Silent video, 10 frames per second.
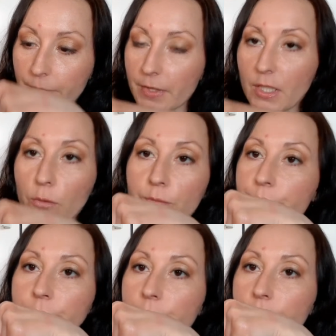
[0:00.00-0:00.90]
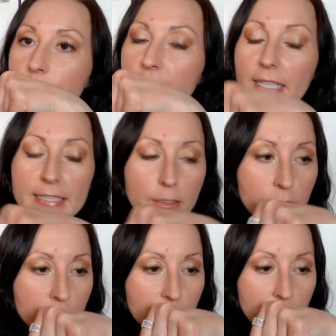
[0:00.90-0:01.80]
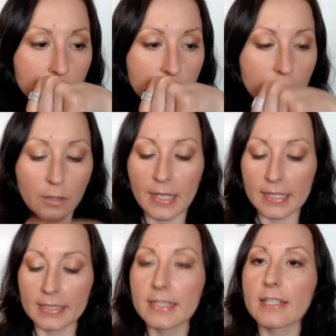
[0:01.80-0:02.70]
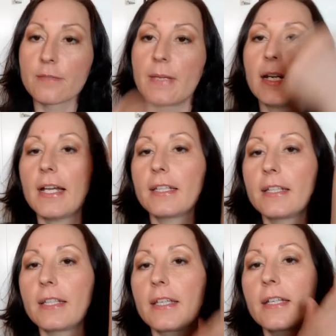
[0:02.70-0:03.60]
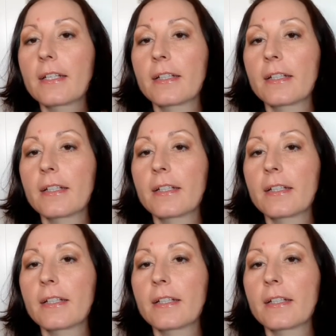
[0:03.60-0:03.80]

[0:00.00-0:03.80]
No, it doesn't. No, I cannot smell anything.